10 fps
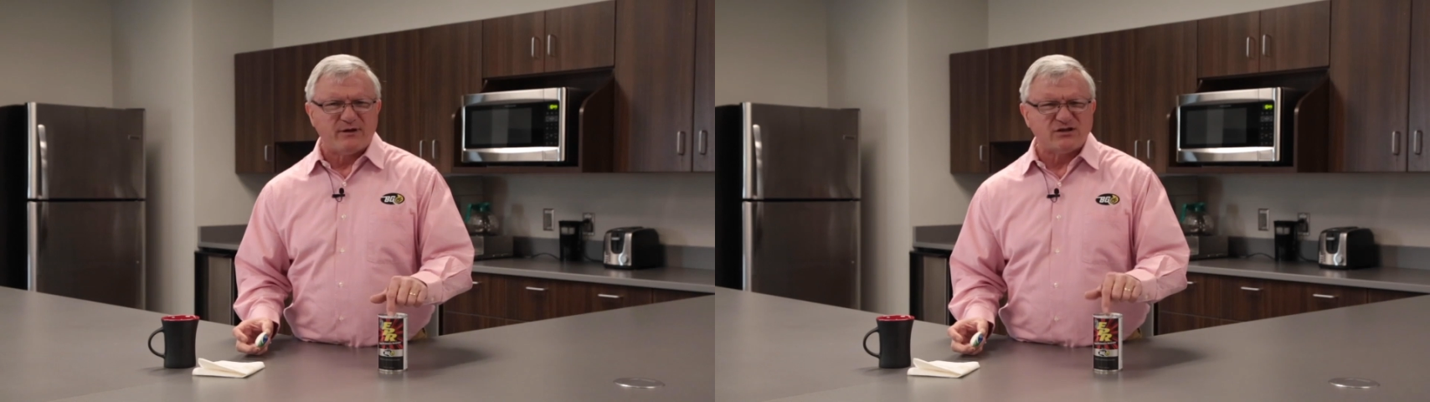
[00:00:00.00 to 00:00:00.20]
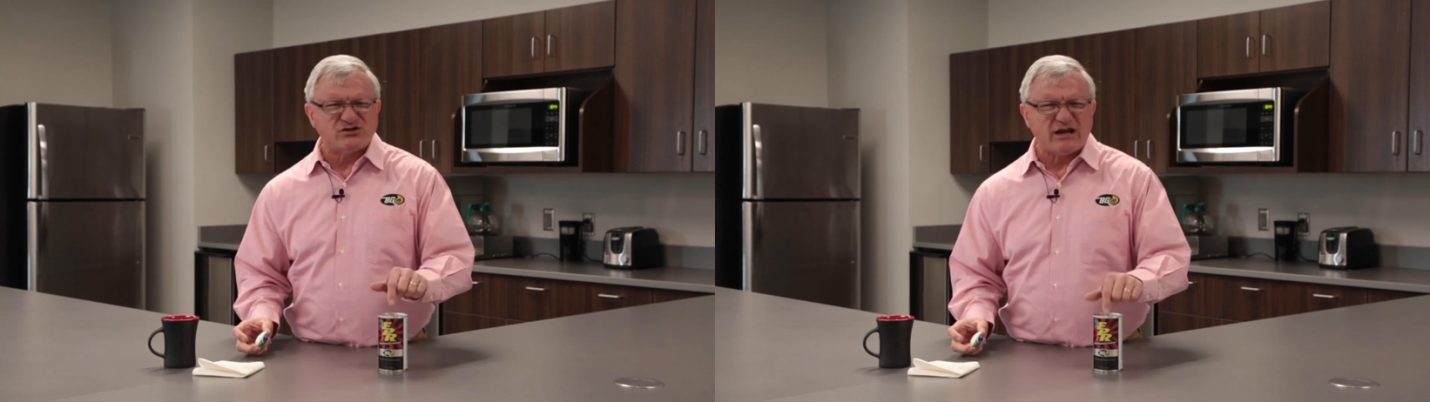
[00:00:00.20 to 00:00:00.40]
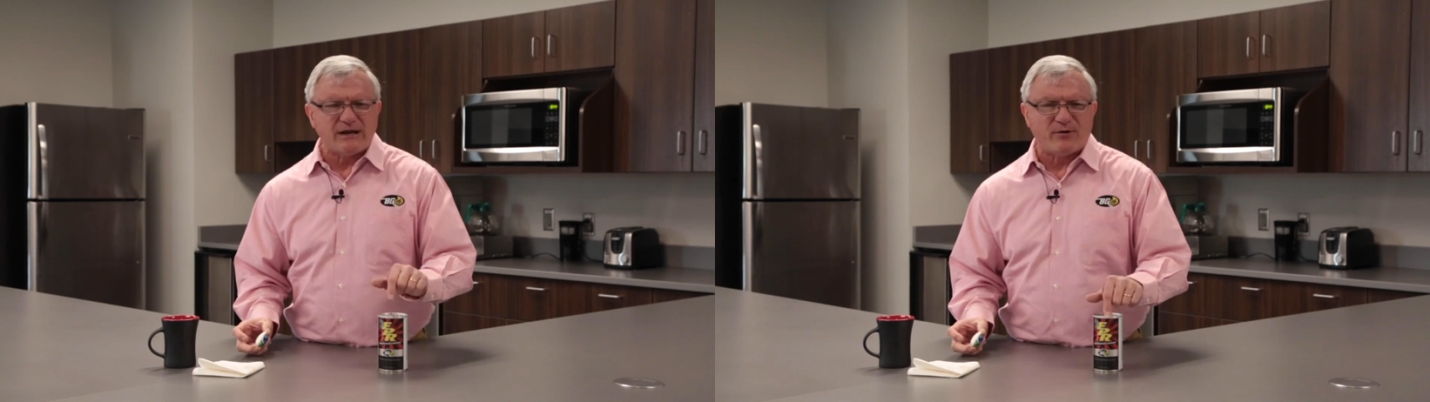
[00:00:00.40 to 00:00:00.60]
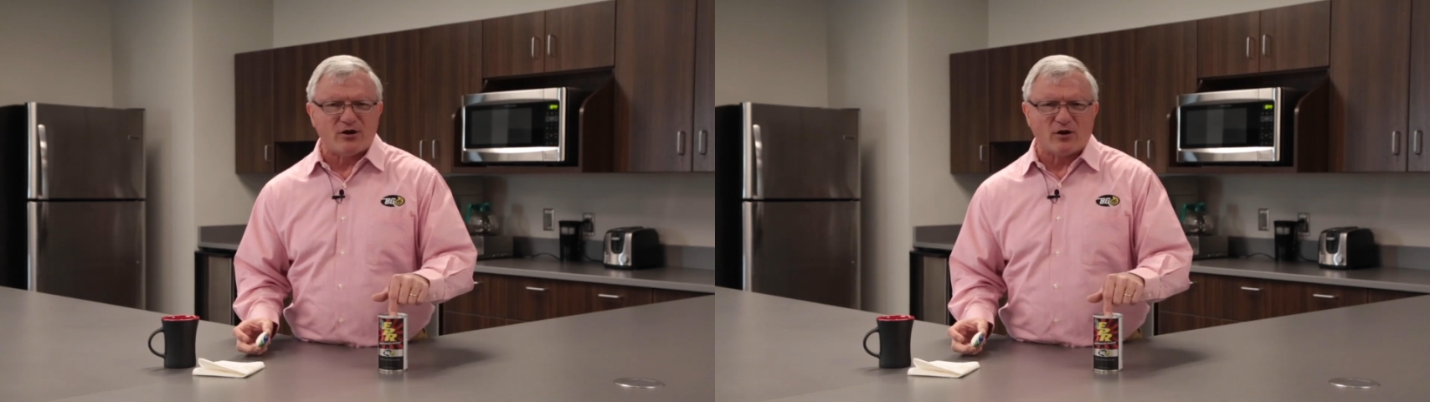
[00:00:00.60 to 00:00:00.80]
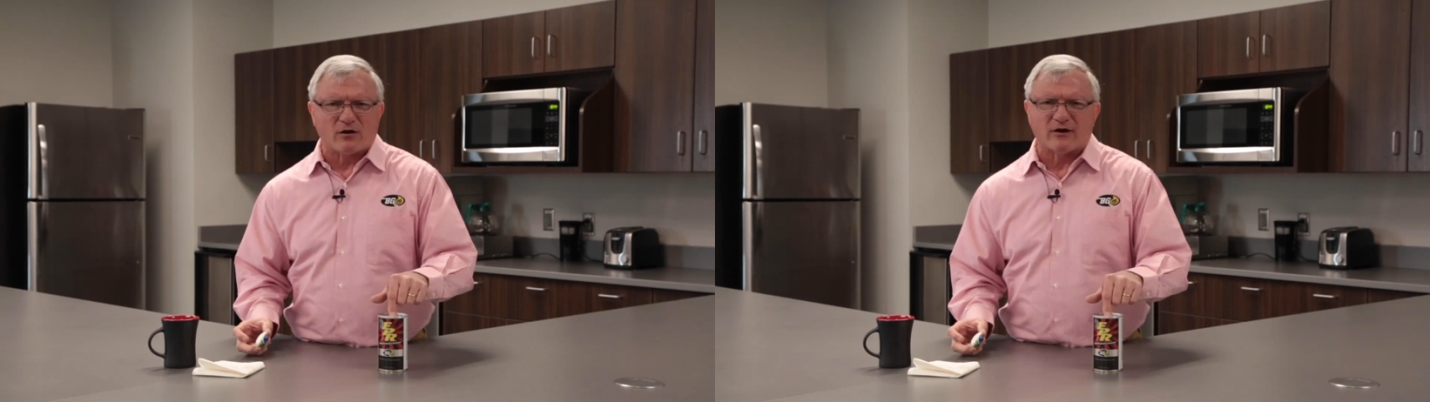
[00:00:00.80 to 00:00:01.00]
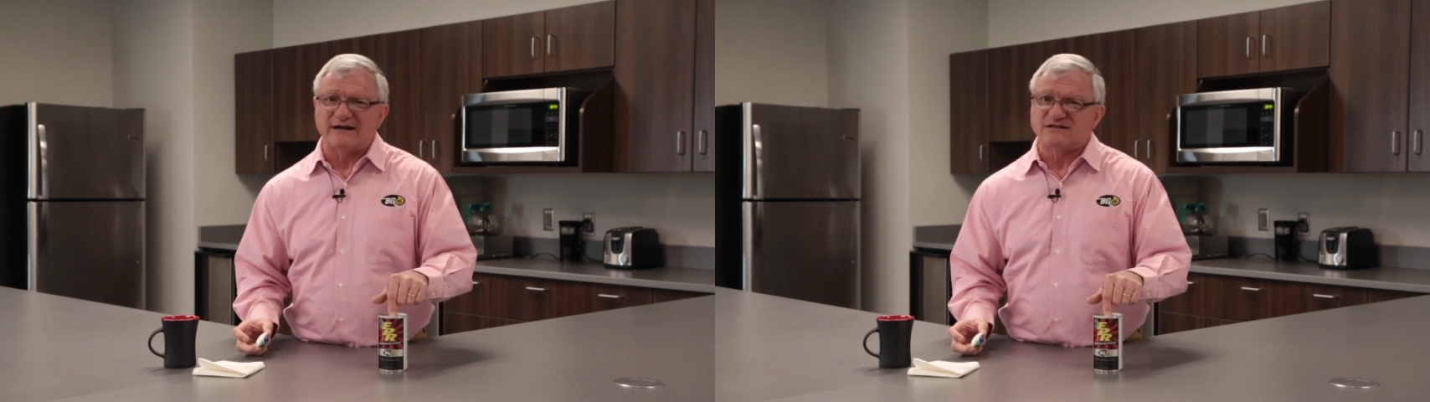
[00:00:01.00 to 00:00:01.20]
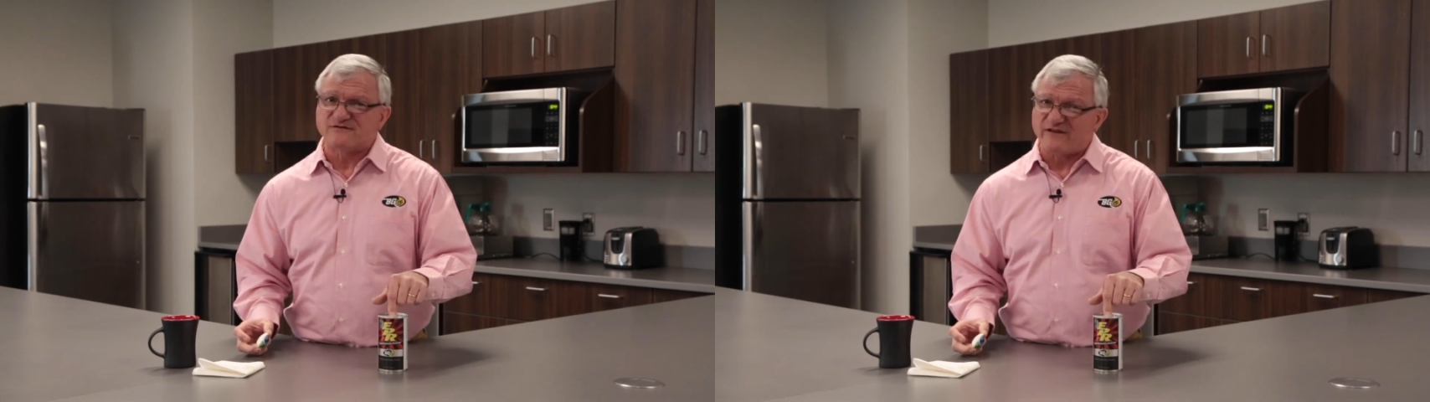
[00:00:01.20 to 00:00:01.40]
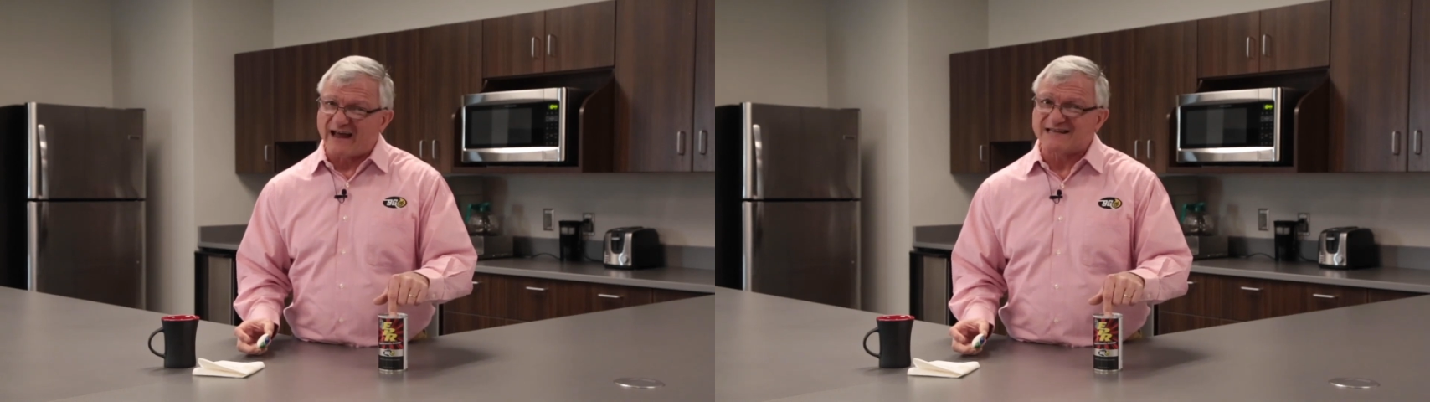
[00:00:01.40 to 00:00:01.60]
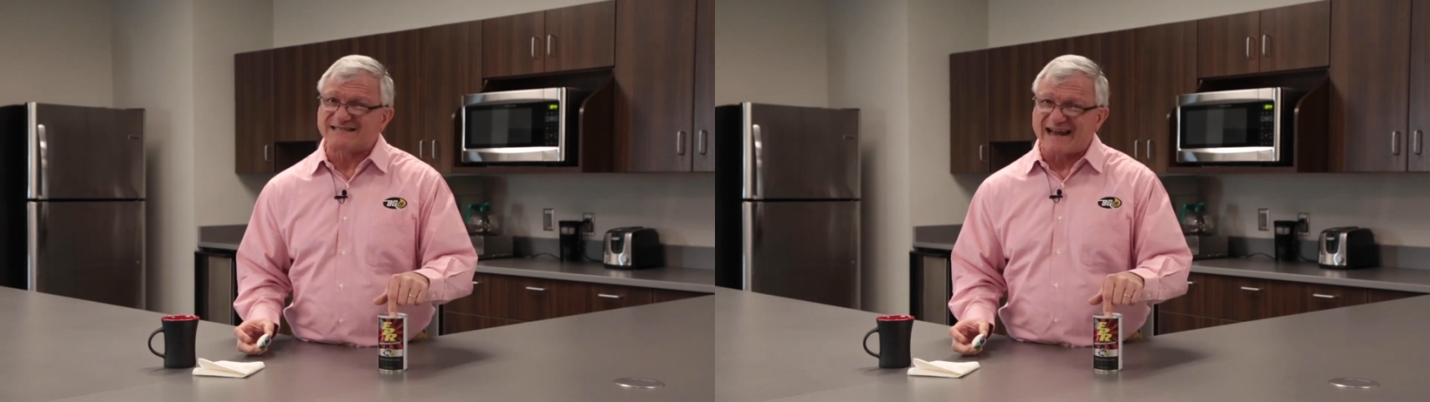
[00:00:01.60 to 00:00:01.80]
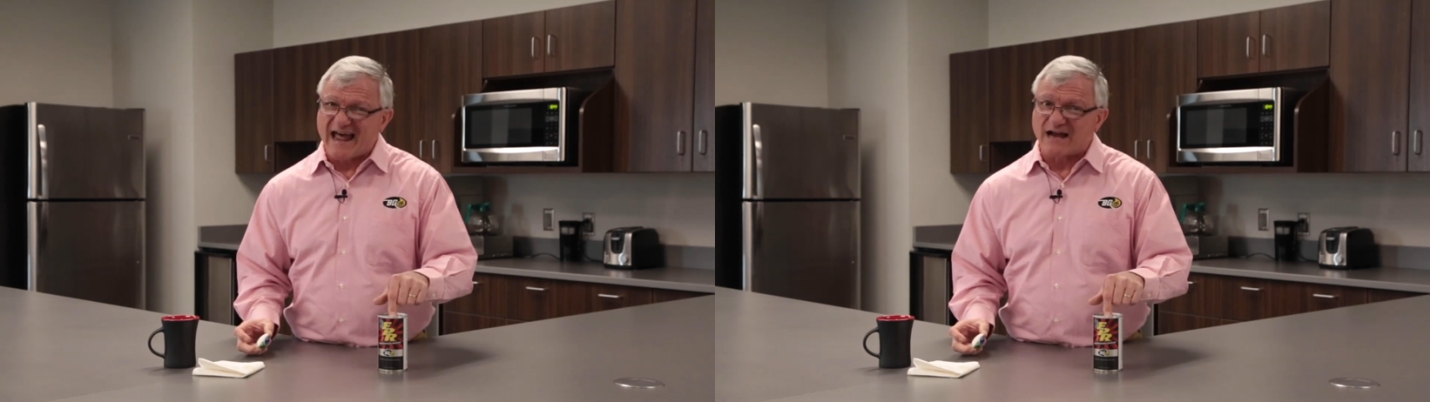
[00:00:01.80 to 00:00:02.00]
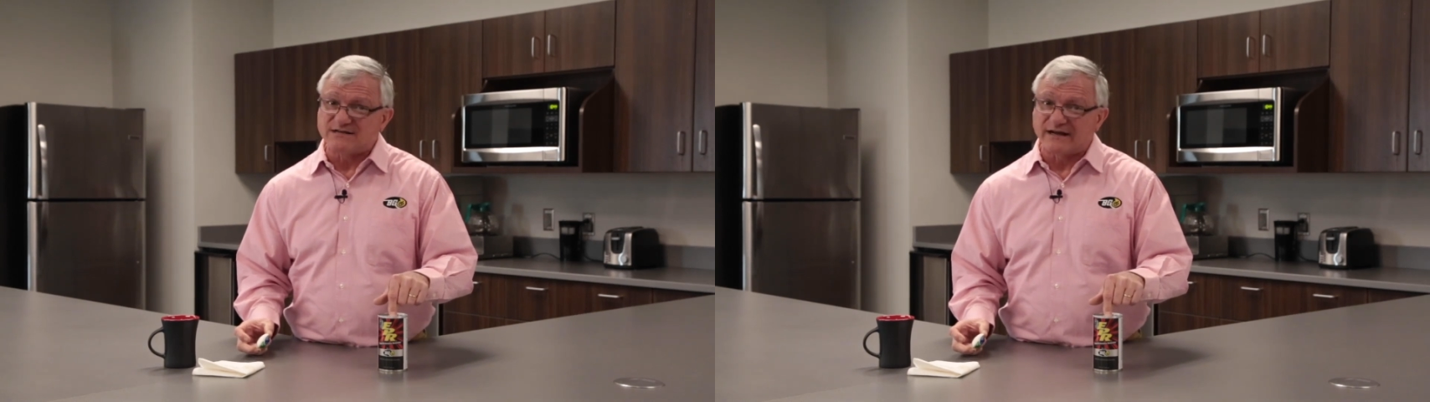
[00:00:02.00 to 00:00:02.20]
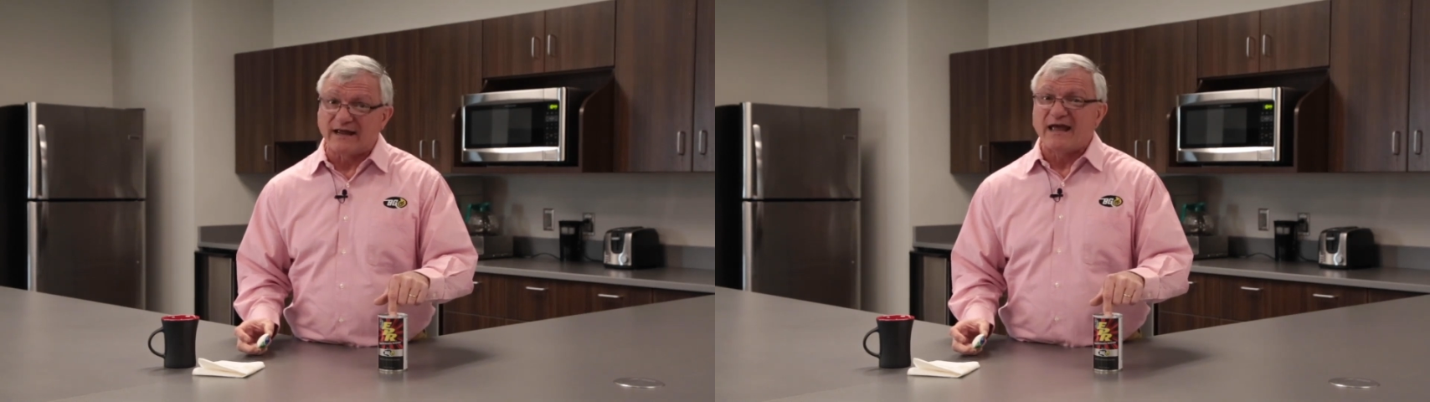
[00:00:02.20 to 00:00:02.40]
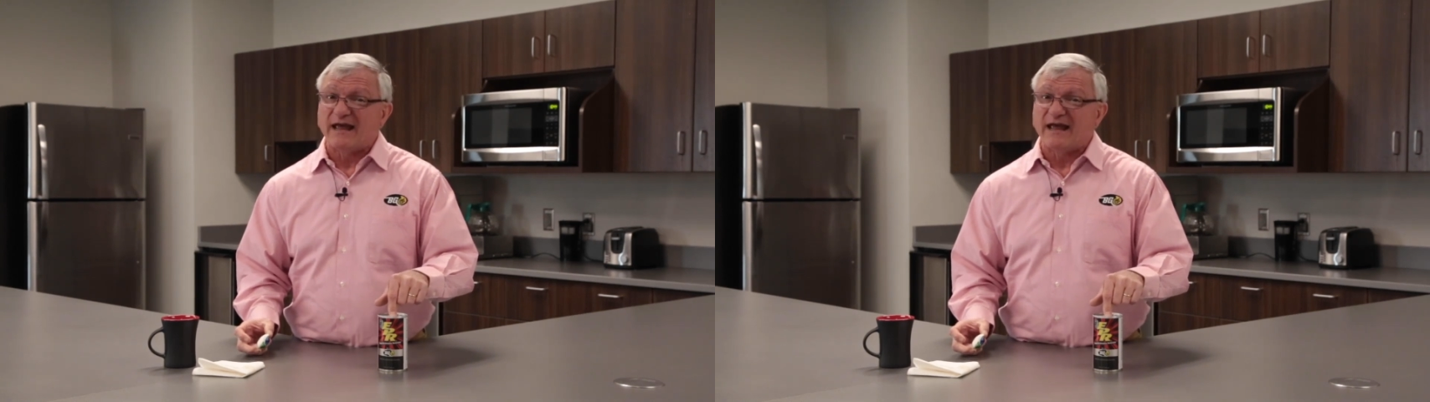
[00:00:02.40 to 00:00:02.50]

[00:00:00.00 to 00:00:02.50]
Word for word: BG EPR is fast acting